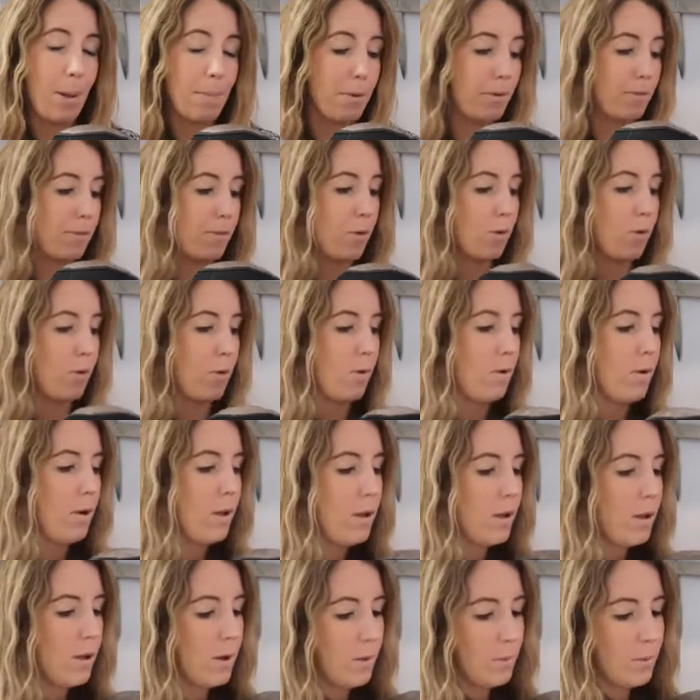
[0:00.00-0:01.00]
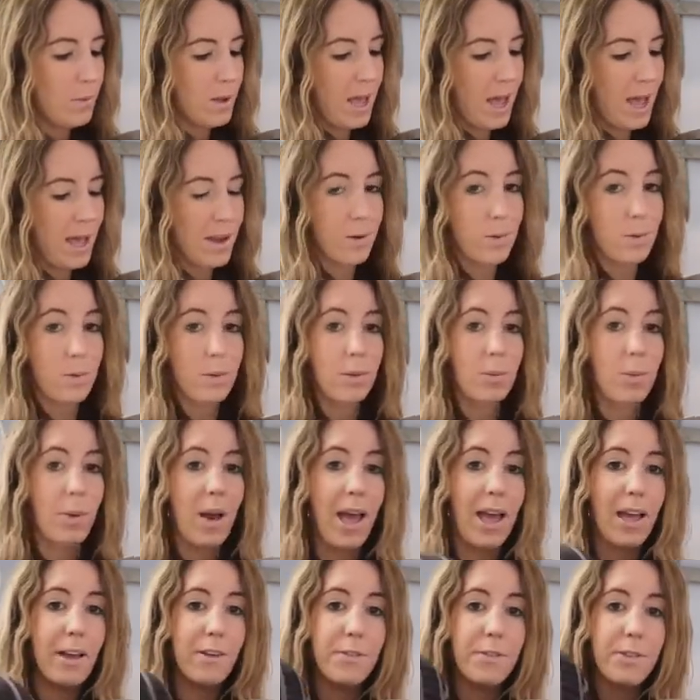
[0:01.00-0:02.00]
before we had all the
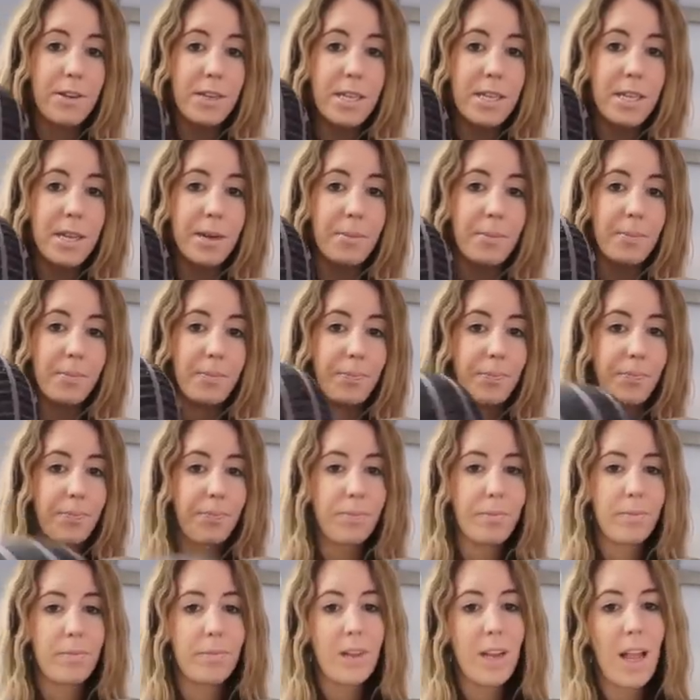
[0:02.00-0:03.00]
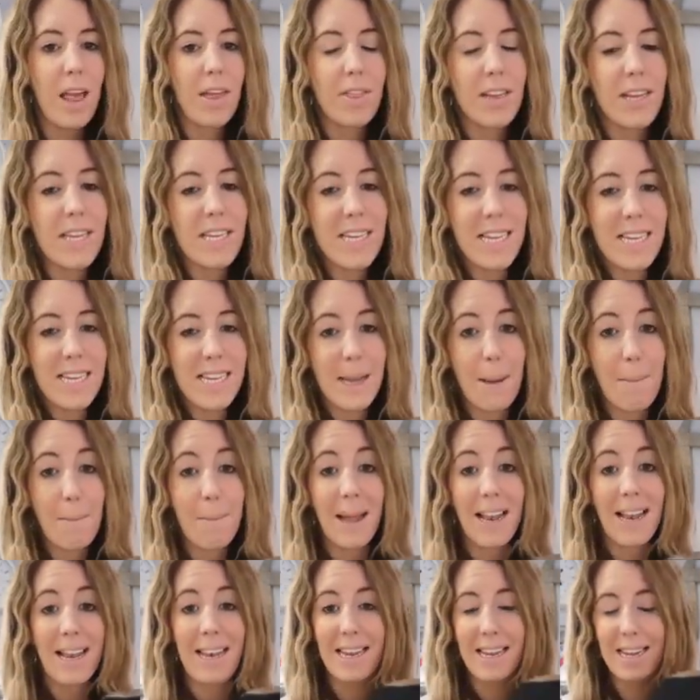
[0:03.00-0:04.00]
wefts, this is
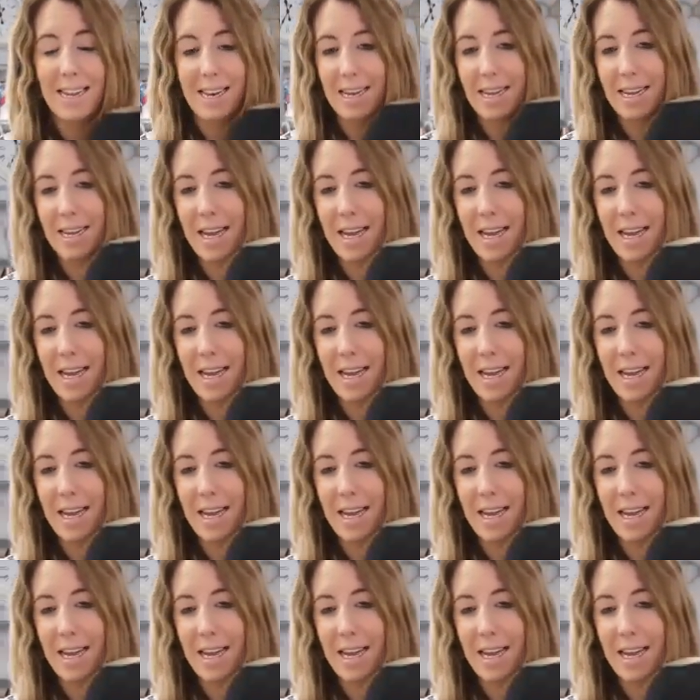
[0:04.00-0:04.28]
completely